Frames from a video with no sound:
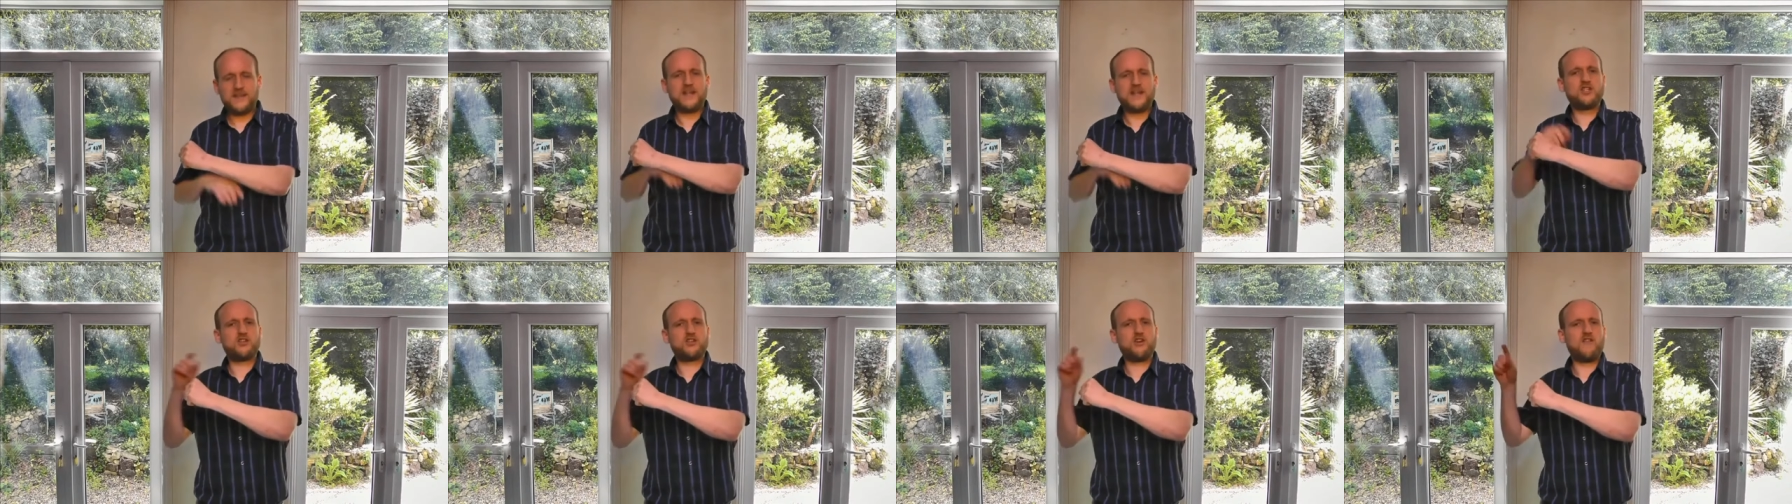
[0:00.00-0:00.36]

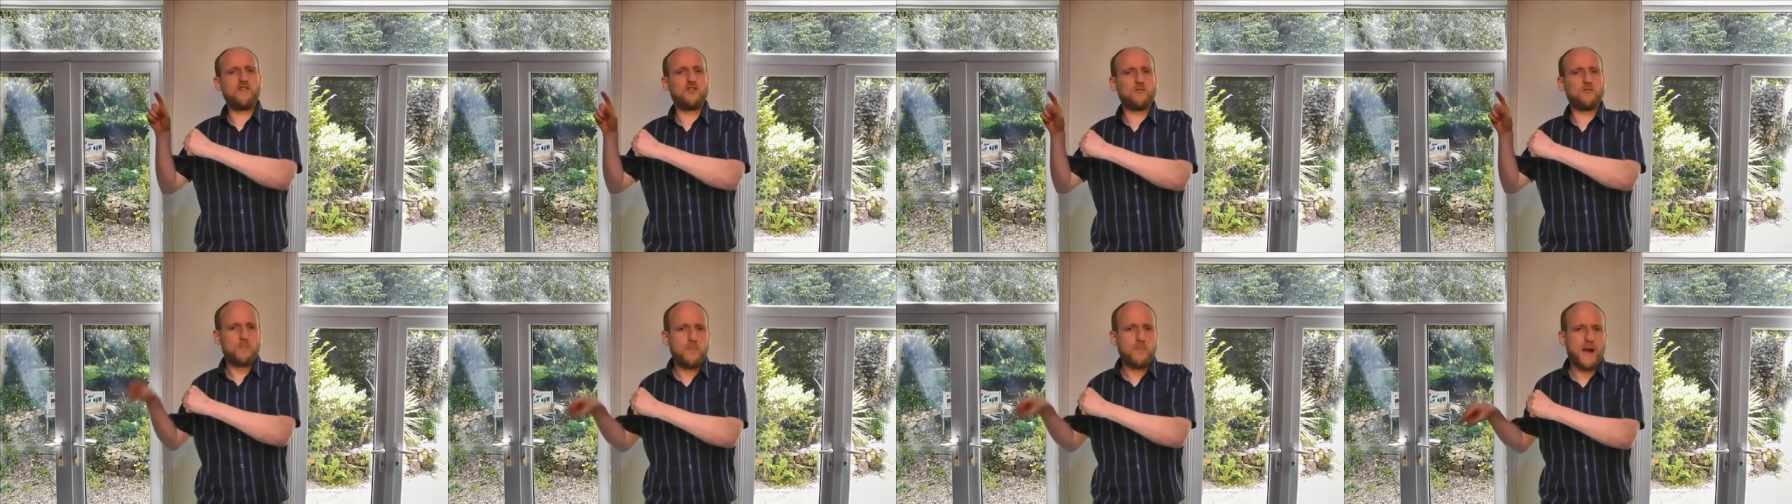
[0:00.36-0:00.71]
and then
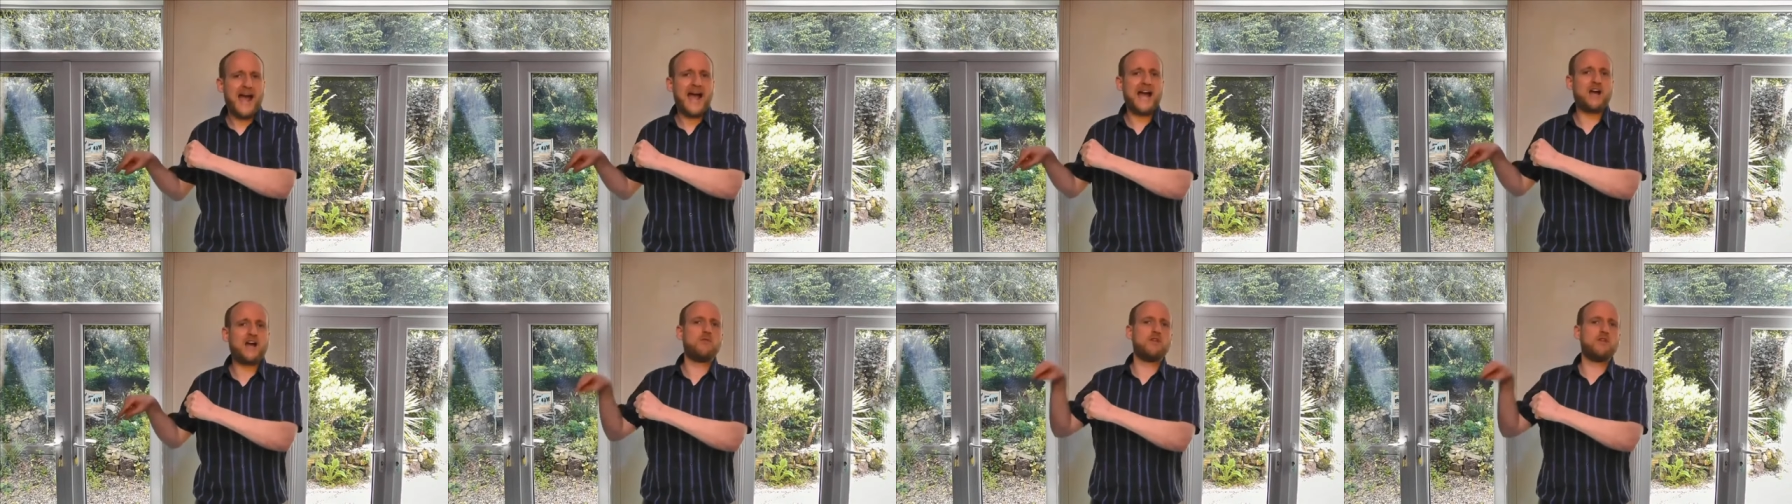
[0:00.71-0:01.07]
travelled
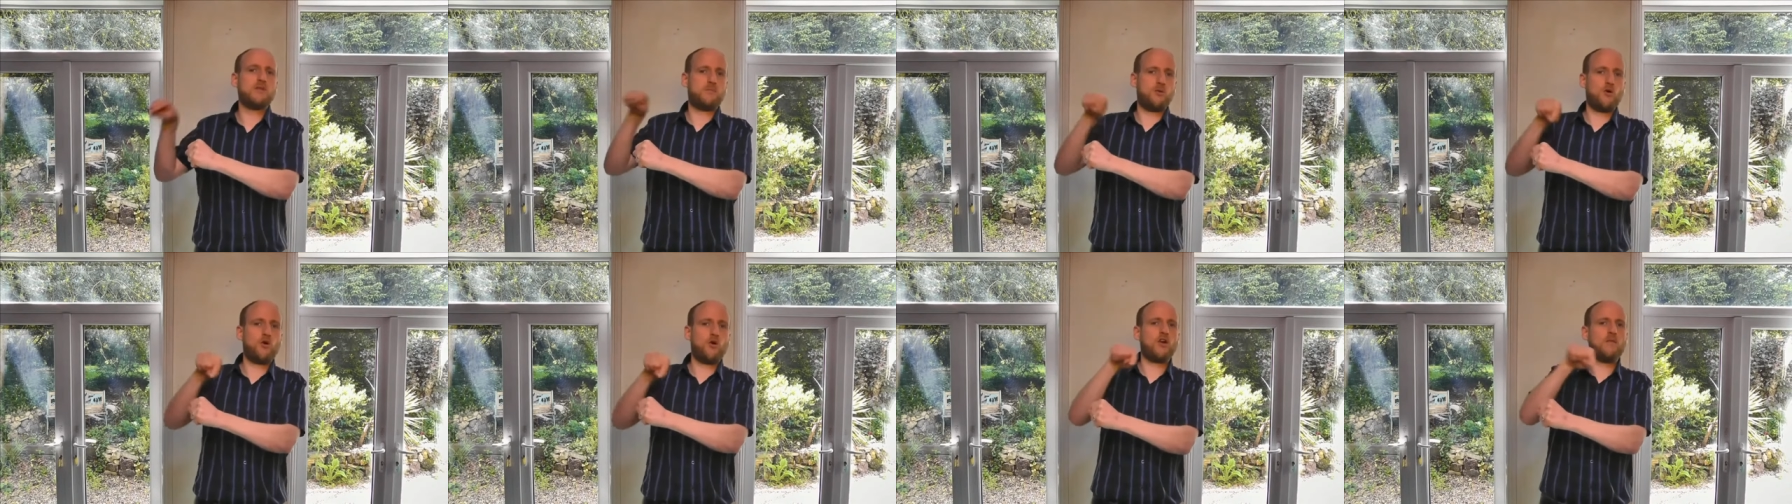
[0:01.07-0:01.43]
back
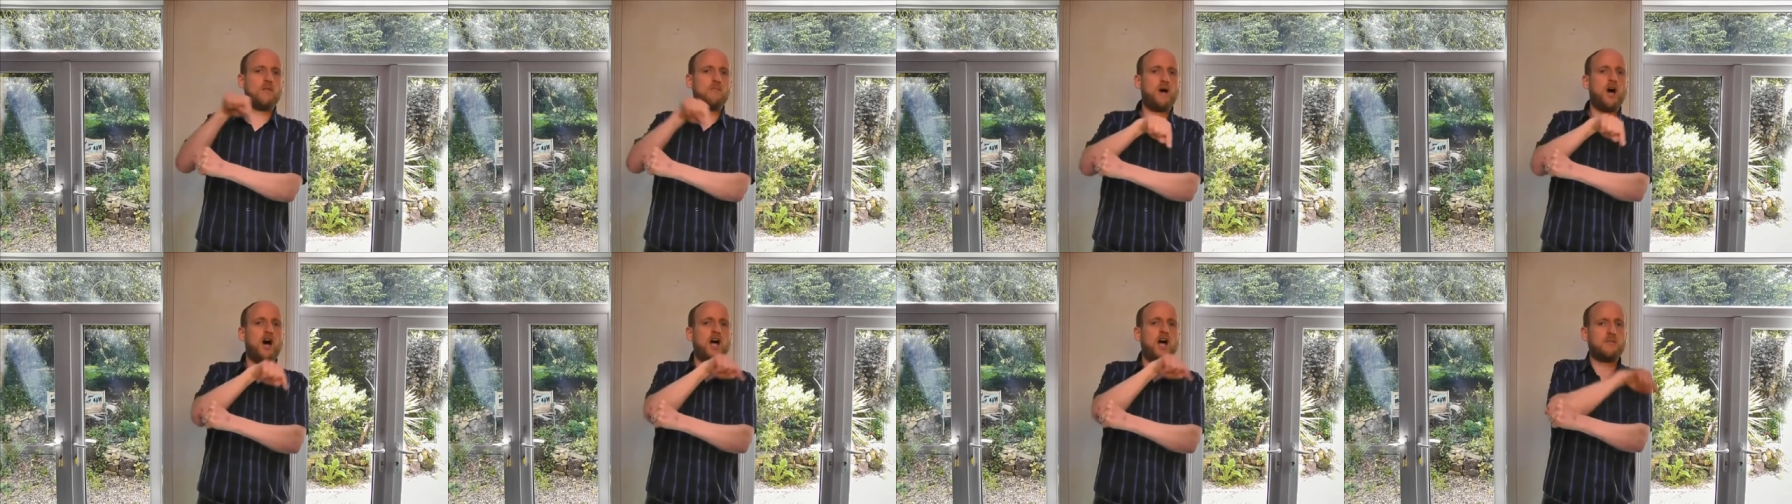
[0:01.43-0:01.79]
with
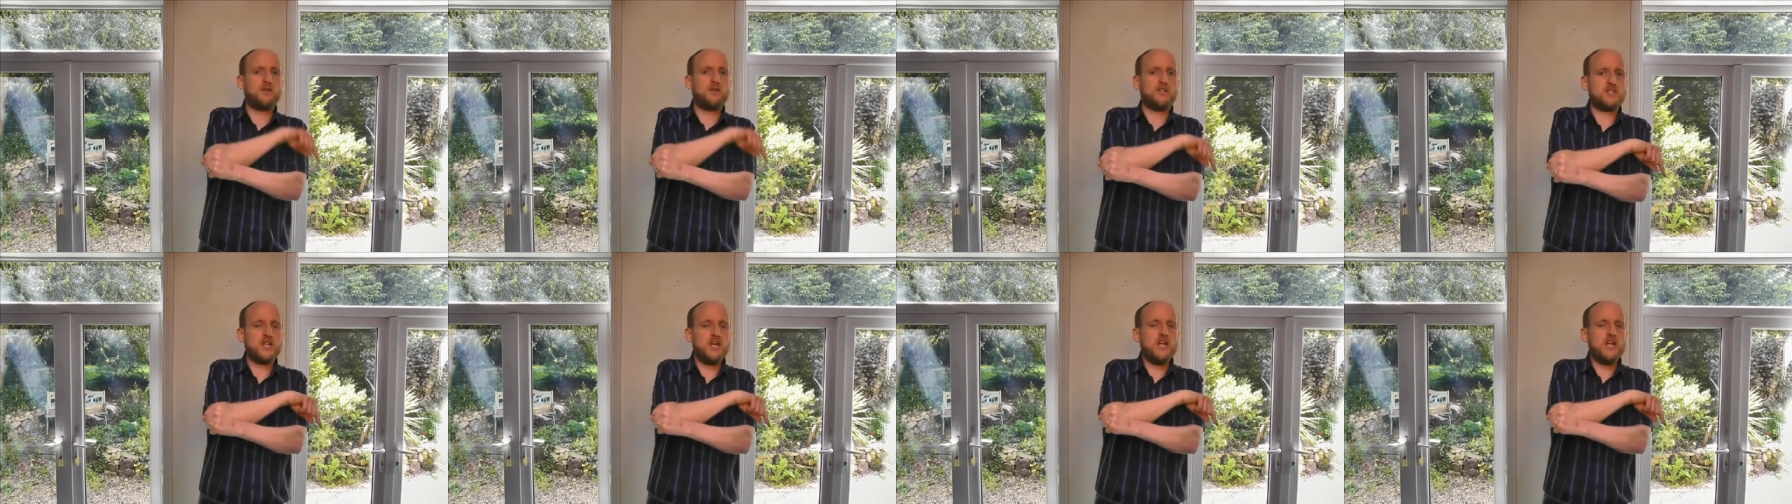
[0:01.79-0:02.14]
Paul and
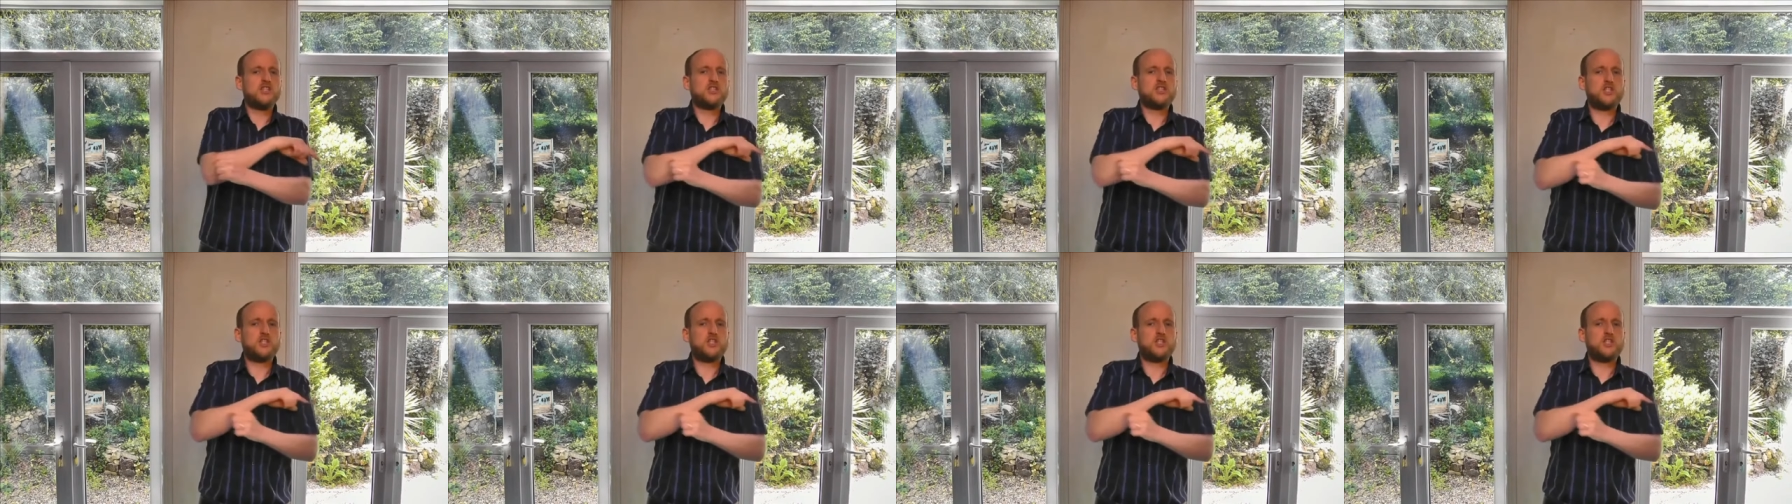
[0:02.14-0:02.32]
Barnabas